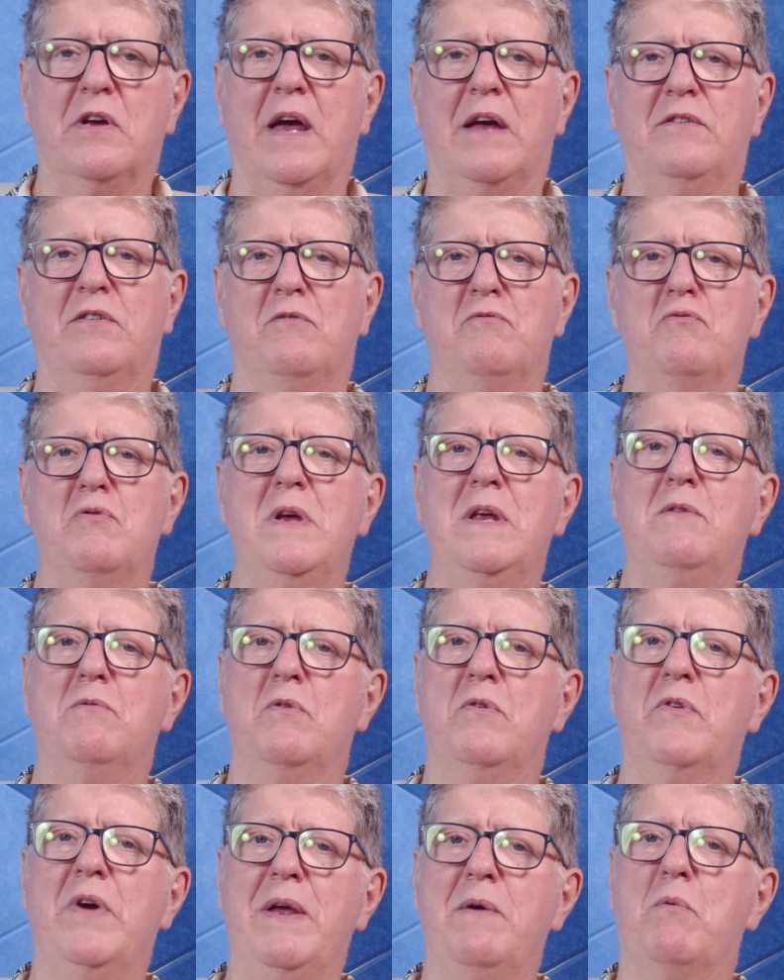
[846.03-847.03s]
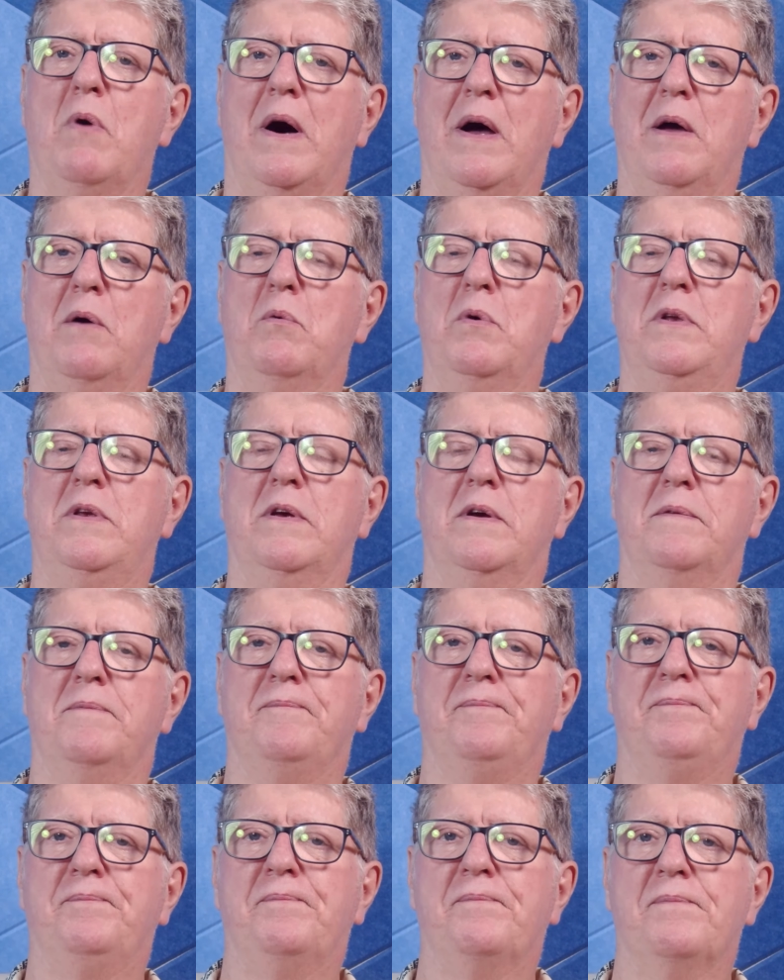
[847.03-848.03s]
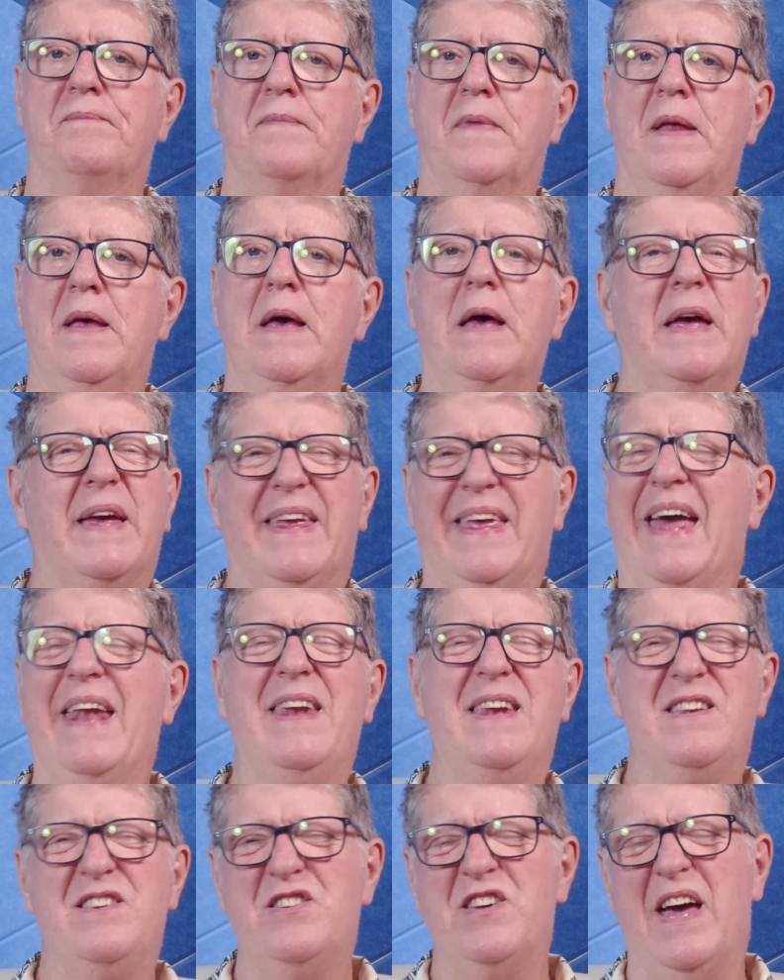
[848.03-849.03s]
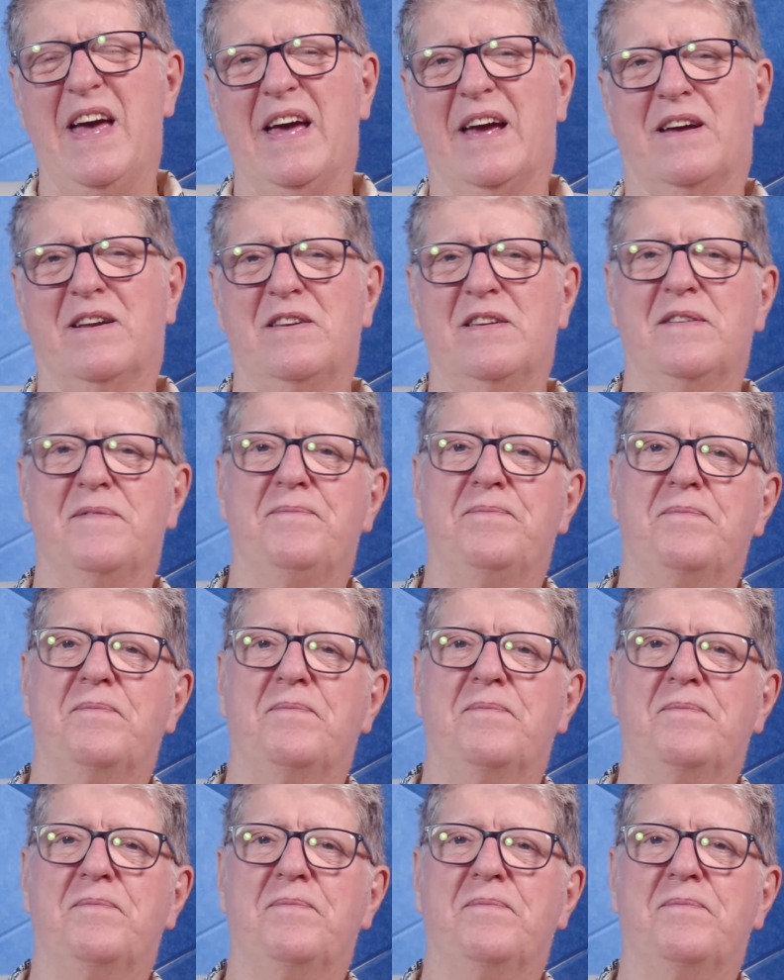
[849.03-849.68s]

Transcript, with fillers: get a re rewire, would you? Get it checked.